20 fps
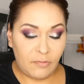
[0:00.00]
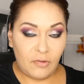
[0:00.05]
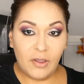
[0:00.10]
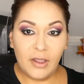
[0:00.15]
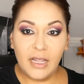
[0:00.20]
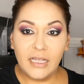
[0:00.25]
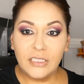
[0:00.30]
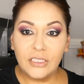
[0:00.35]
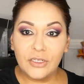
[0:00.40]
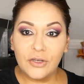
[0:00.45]
you
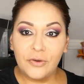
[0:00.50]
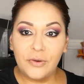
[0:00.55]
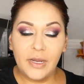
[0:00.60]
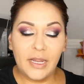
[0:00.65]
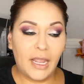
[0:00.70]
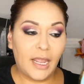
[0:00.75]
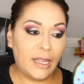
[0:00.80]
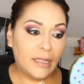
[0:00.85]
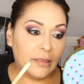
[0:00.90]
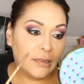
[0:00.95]
guys
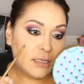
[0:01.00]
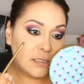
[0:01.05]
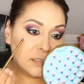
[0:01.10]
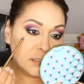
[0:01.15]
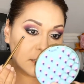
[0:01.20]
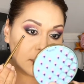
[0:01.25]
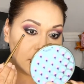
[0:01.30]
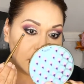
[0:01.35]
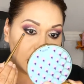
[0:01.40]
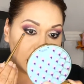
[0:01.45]
create these
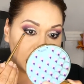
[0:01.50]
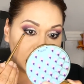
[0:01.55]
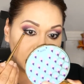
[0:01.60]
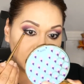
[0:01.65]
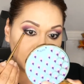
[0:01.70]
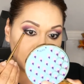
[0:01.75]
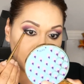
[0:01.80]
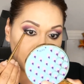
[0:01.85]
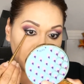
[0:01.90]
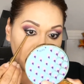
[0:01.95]
looks,
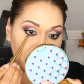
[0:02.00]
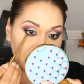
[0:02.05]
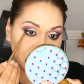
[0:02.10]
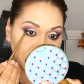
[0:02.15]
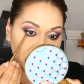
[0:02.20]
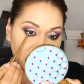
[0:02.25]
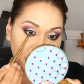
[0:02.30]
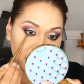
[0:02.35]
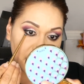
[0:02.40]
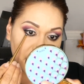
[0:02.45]
go ahead
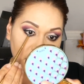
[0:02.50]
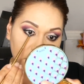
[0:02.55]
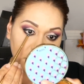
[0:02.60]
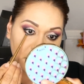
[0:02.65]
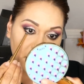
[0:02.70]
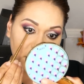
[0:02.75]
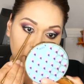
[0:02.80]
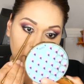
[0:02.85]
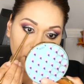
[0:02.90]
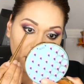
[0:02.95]
and tag me.